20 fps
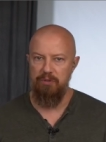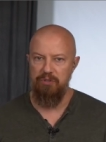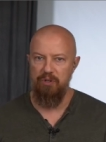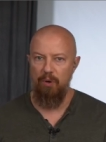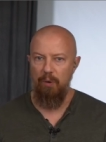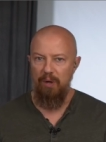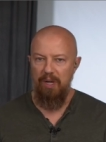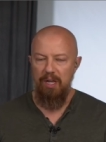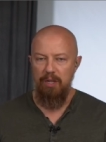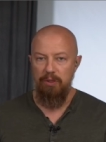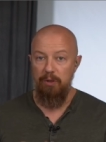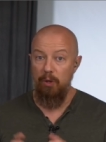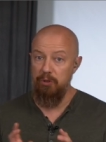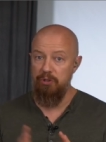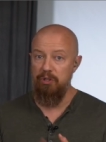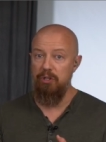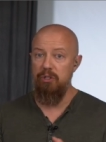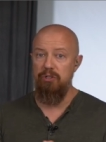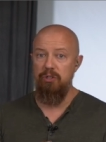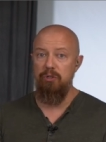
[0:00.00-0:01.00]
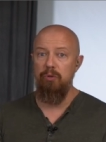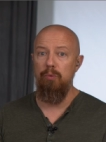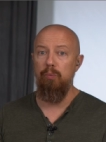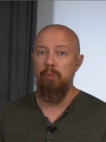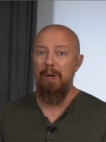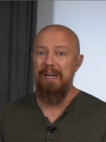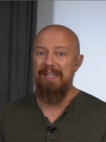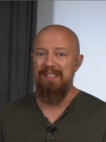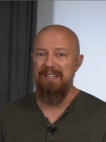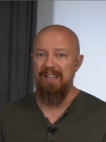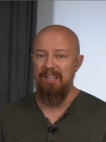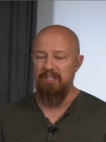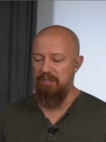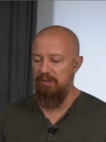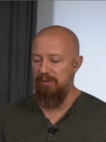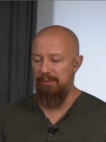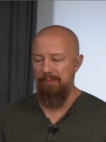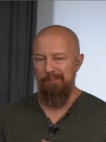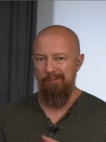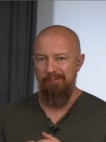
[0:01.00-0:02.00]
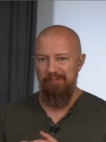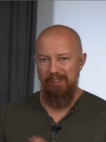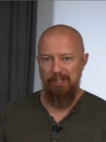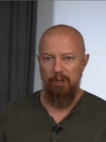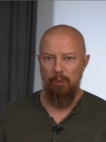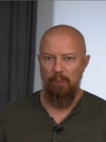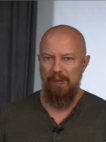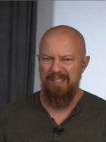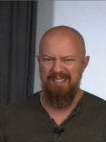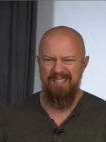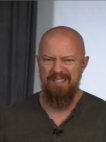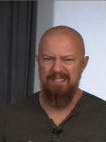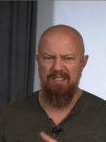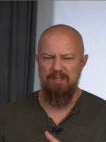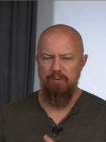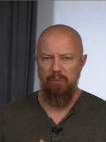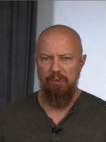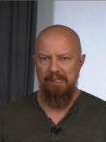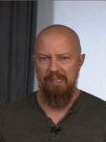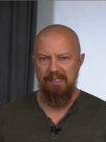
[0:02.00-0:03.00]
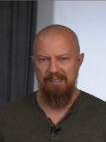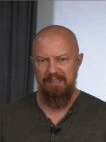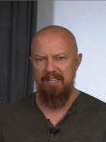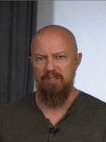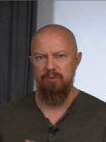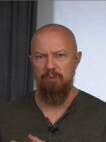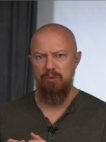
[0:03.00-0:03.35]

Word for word: So those are the two write tests. The video write test isn't really a test,